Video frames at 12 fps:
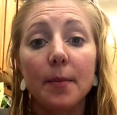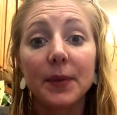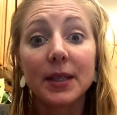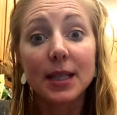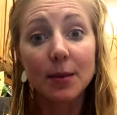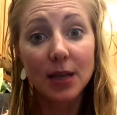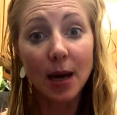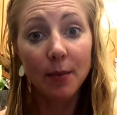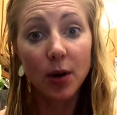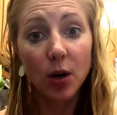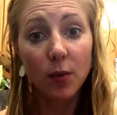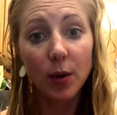in
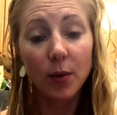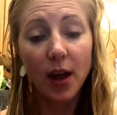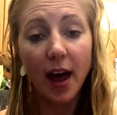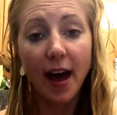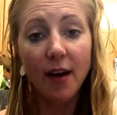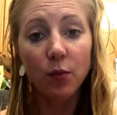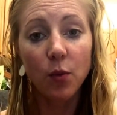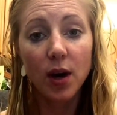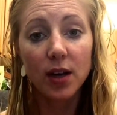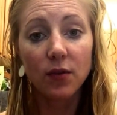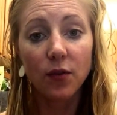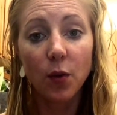September, we will have
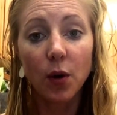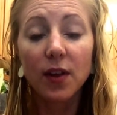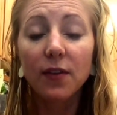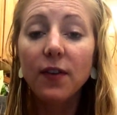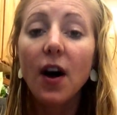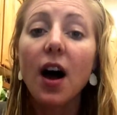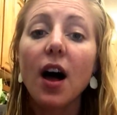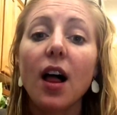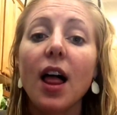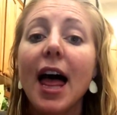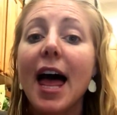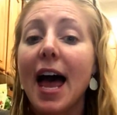one for the
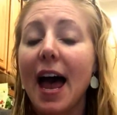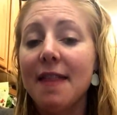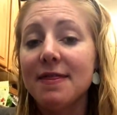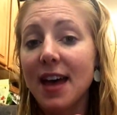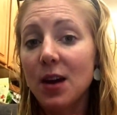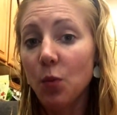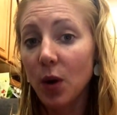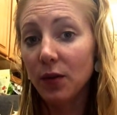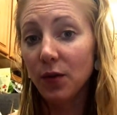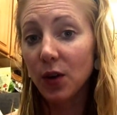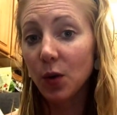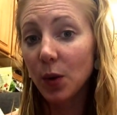fall, and then one
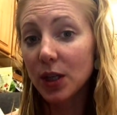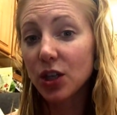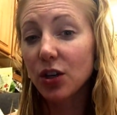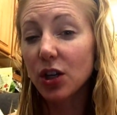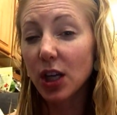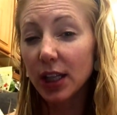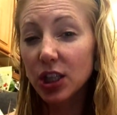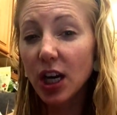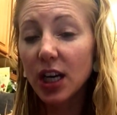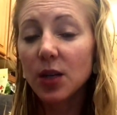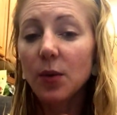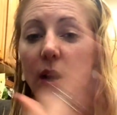for the winter in like
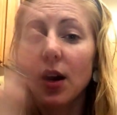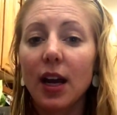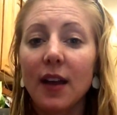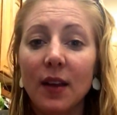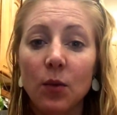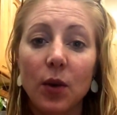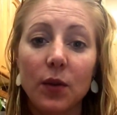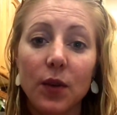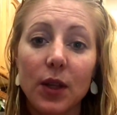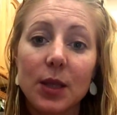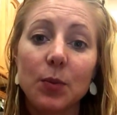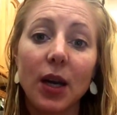January, and then one for
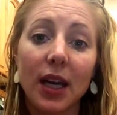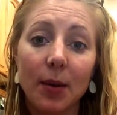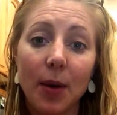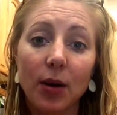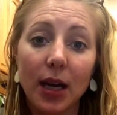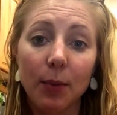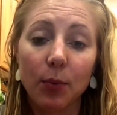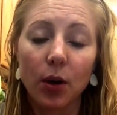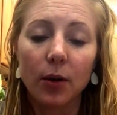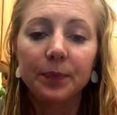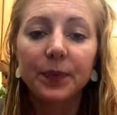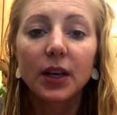the spring in about
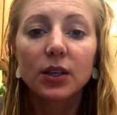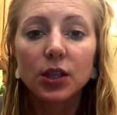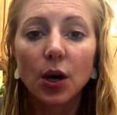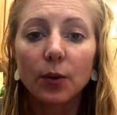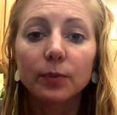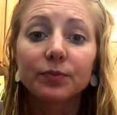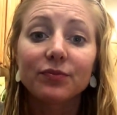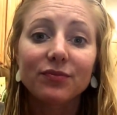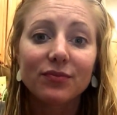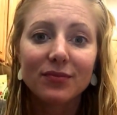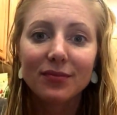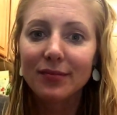April. So
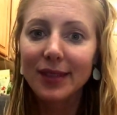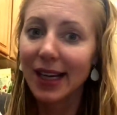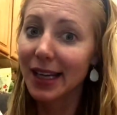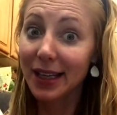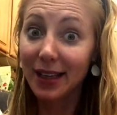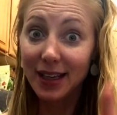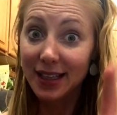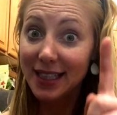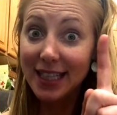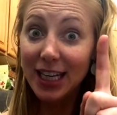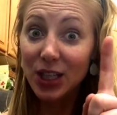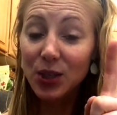
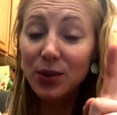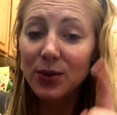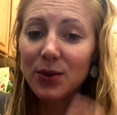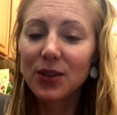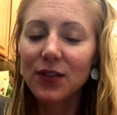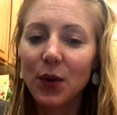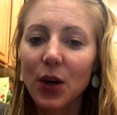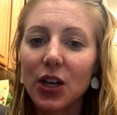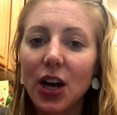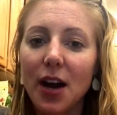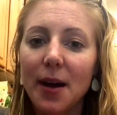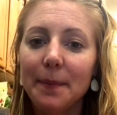stay tuned for
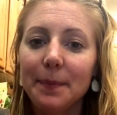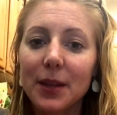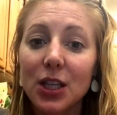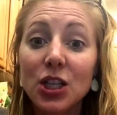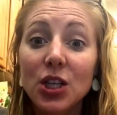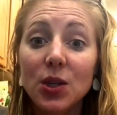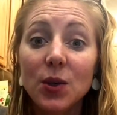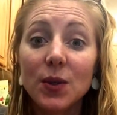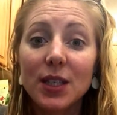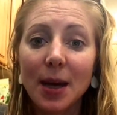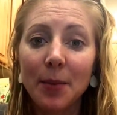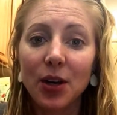the new
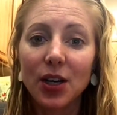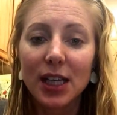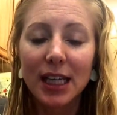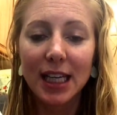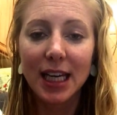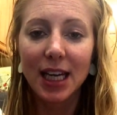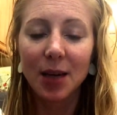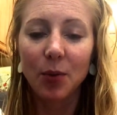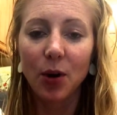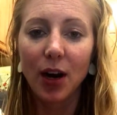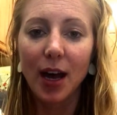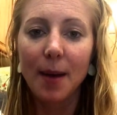summer clean eating
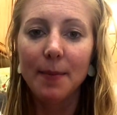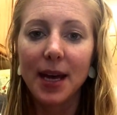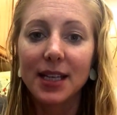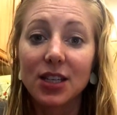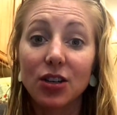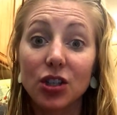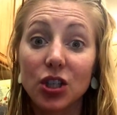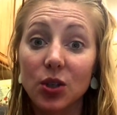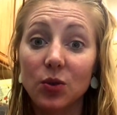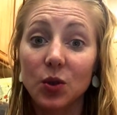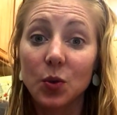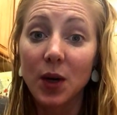program that starts
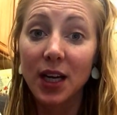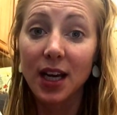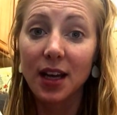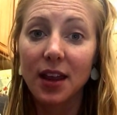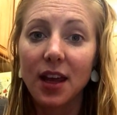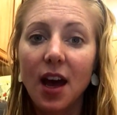June 20th.